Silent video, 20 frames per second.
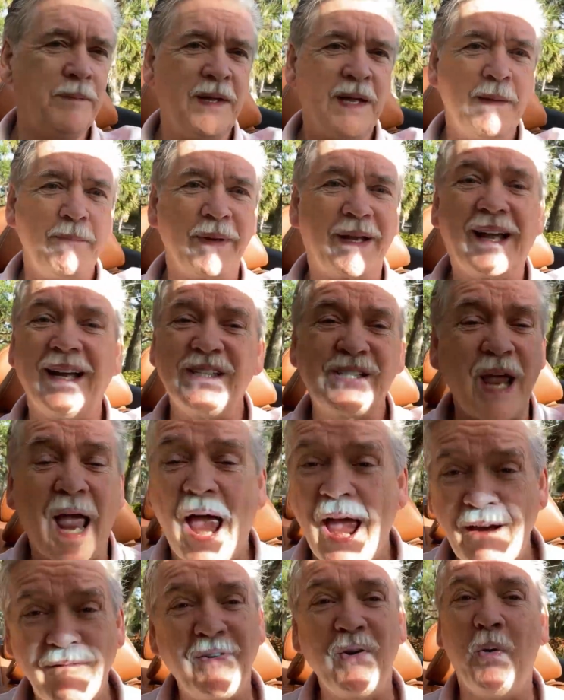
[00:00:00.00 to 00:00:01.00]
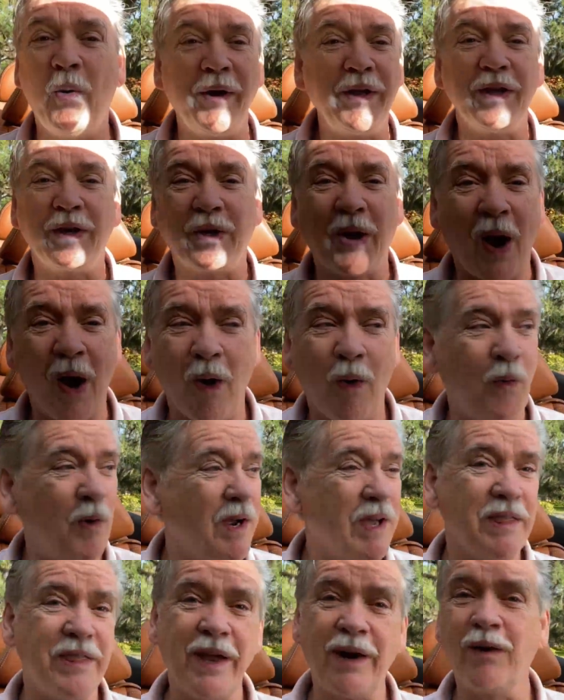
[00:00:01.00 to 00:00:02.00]
Because everywhere you go,
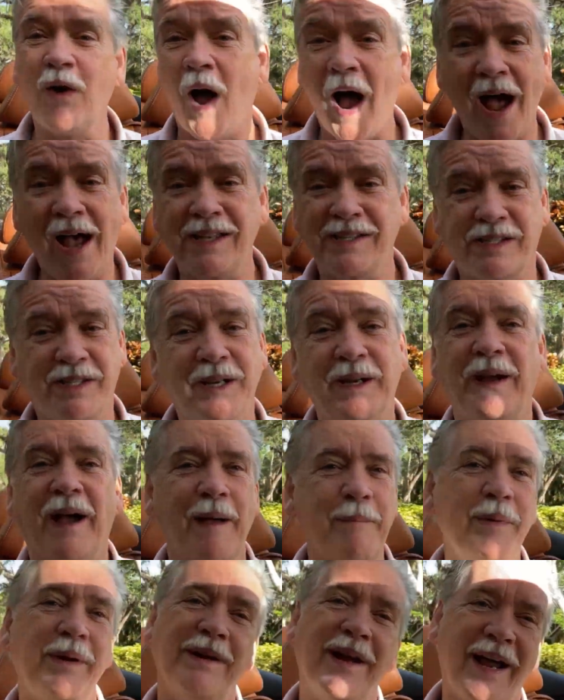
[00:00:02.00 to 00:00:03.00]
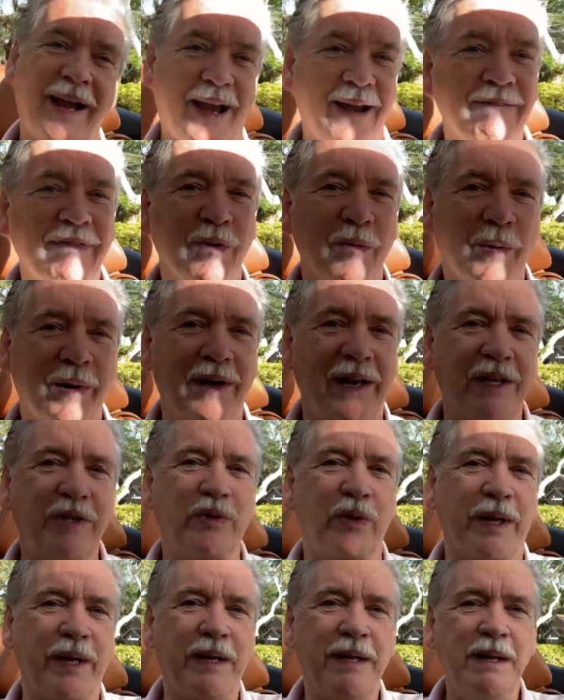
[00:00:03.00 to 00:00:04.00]
they're lost. I mean, not everywhere,
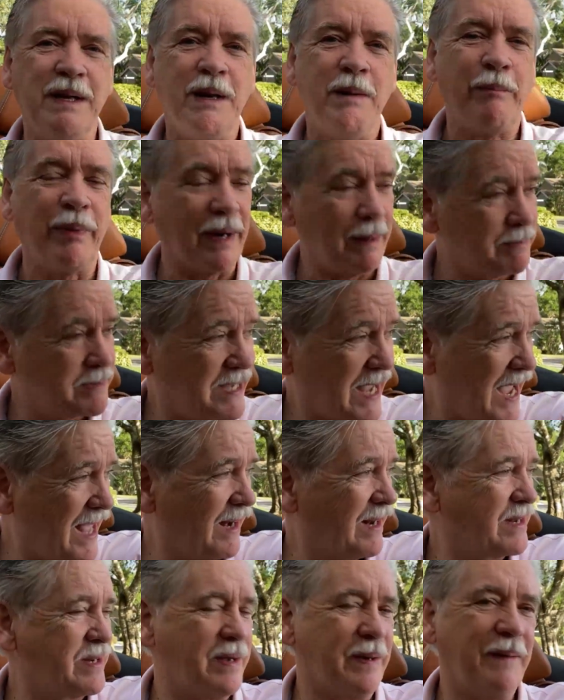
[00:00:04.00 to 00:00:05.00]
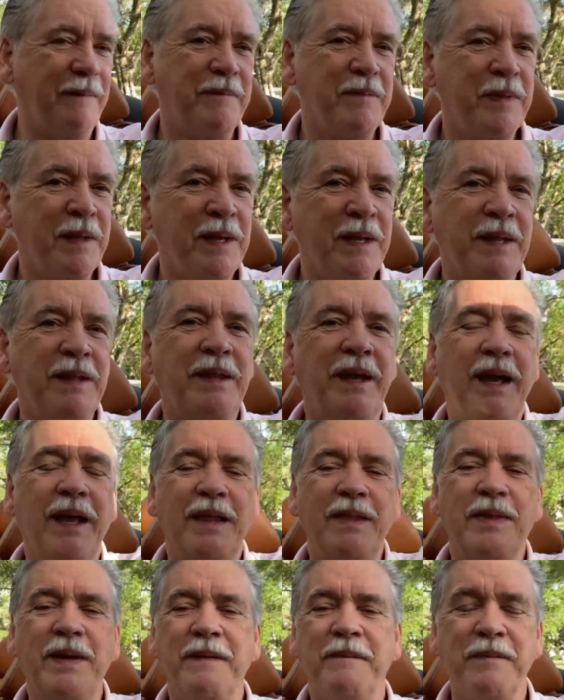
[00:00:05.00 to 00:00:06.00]
literally, but I'm telling you,
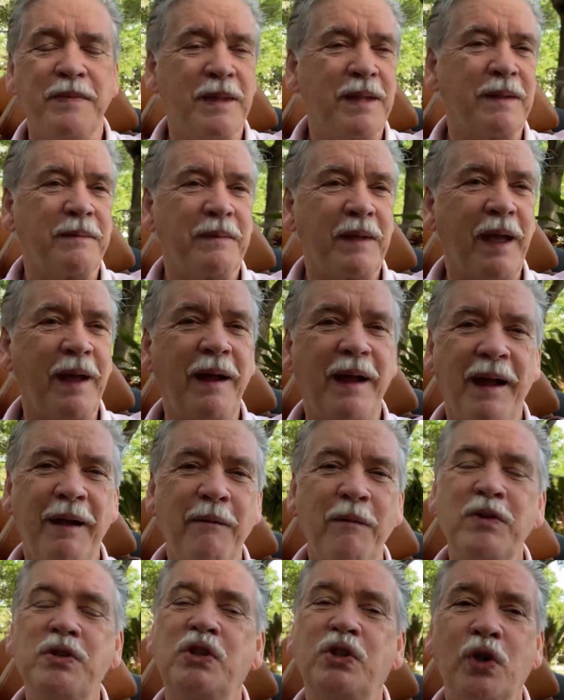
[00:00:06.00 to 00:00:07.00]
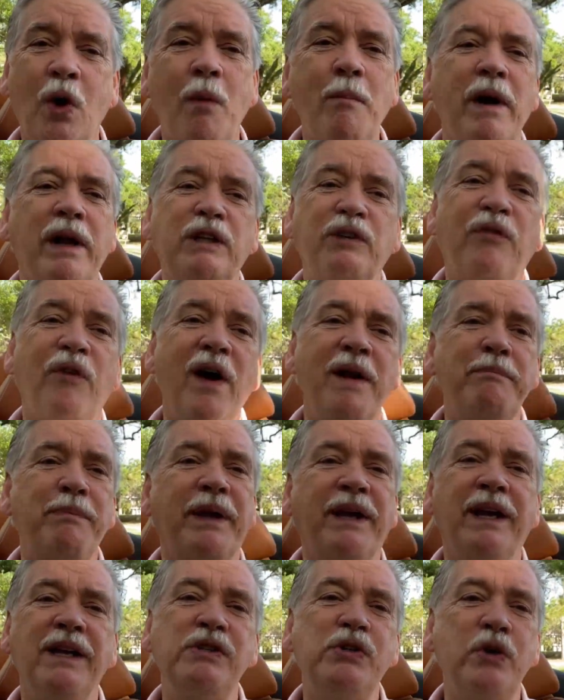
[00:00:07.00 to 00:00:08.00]
it was so much fun
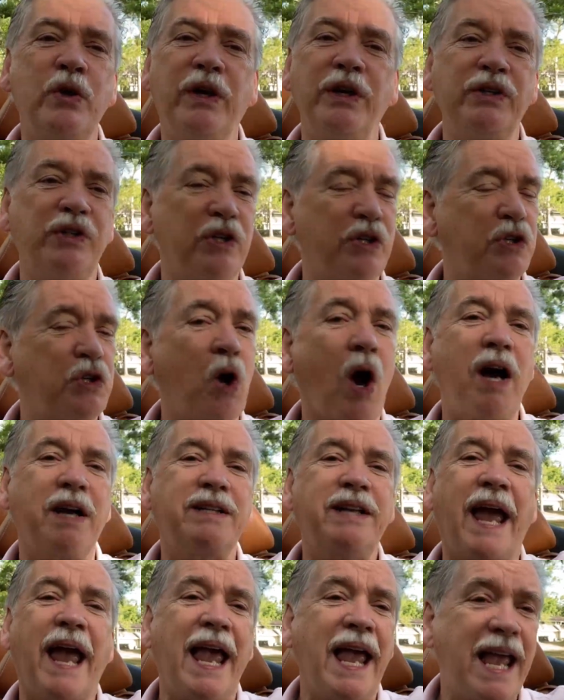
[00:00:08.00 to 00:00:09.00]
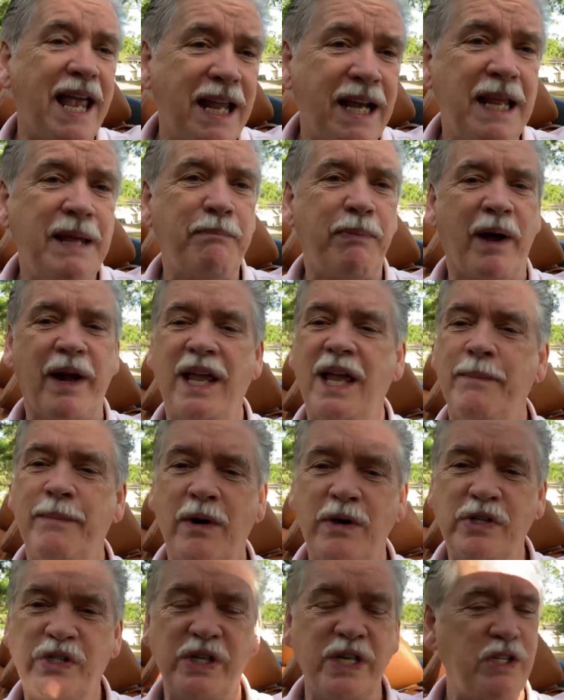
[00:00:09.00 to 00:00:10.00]
because you could just talk to anybody
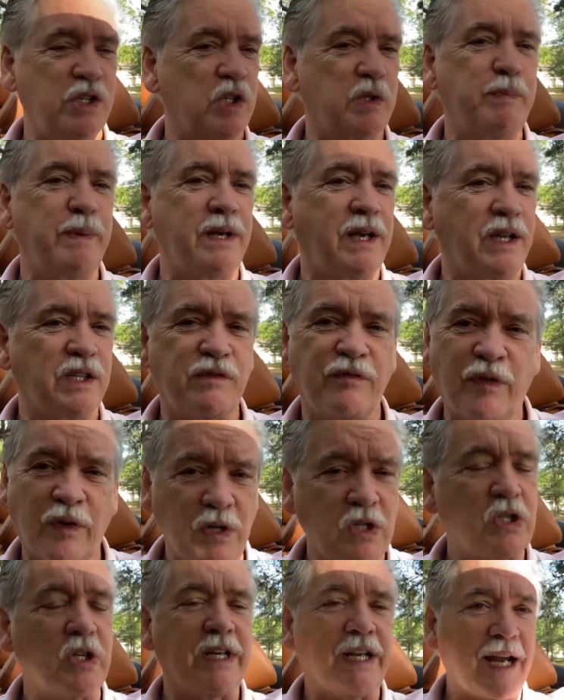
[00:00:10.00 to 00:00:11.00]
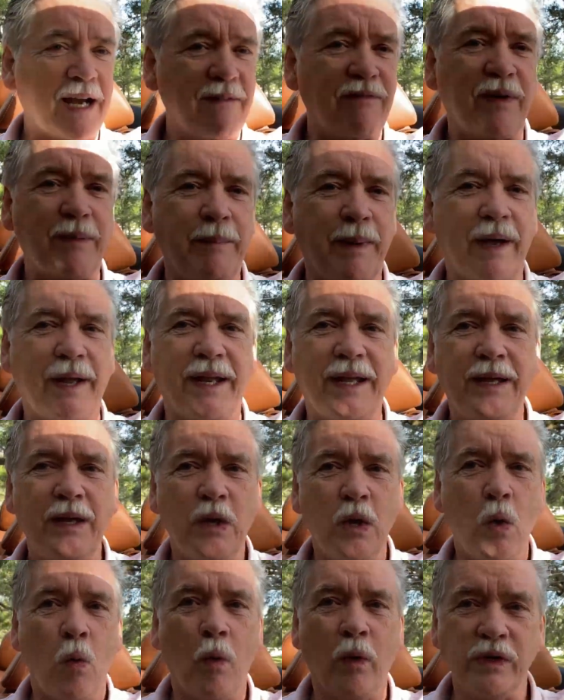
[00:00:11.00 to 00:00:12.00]
about Jesus, because virtually everybody
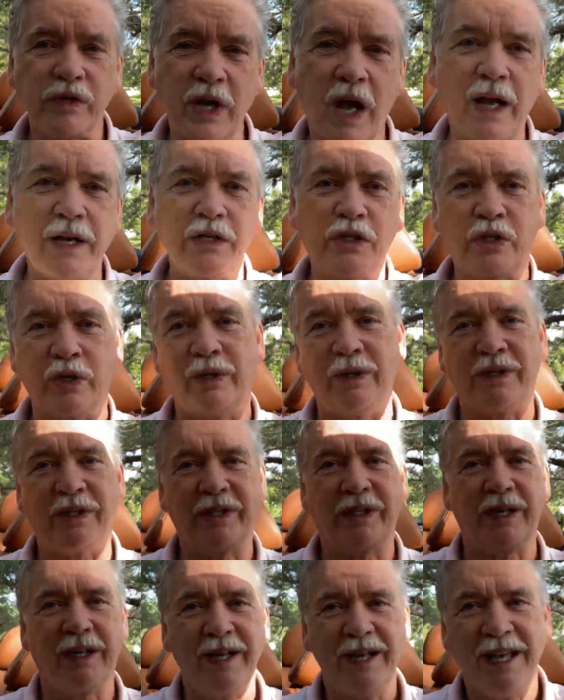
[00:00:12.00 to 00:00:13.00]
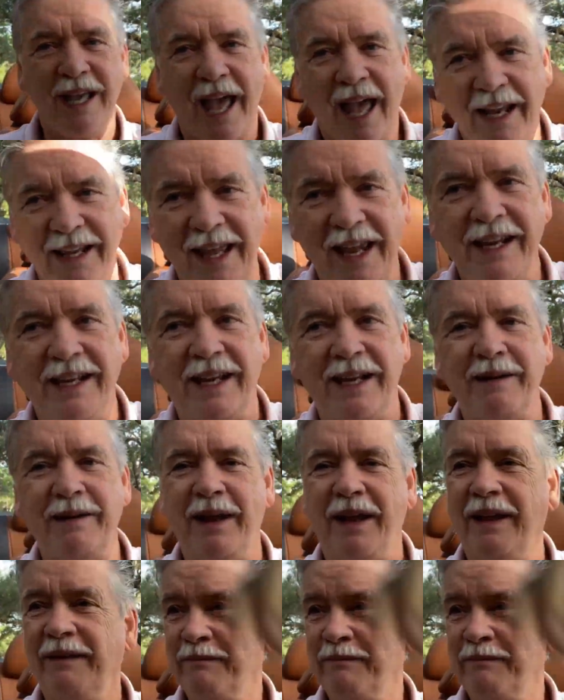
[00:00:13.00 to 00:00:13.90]
was unchurched, and they didn't,